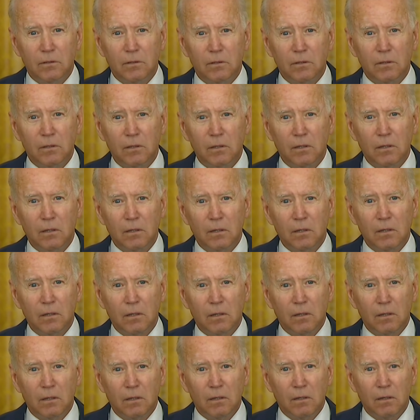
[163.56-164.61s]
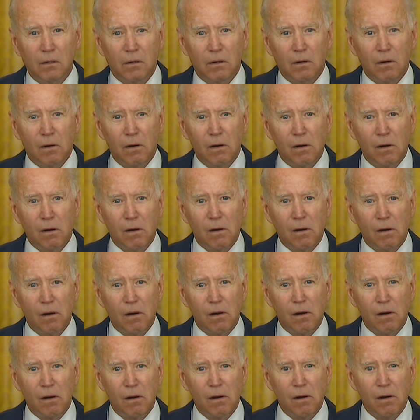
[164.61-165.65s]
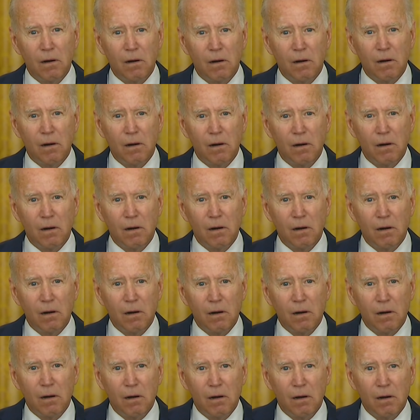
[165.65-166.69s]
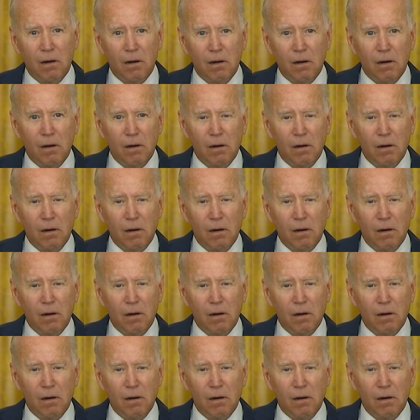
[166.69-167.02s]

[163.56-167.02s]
(silence)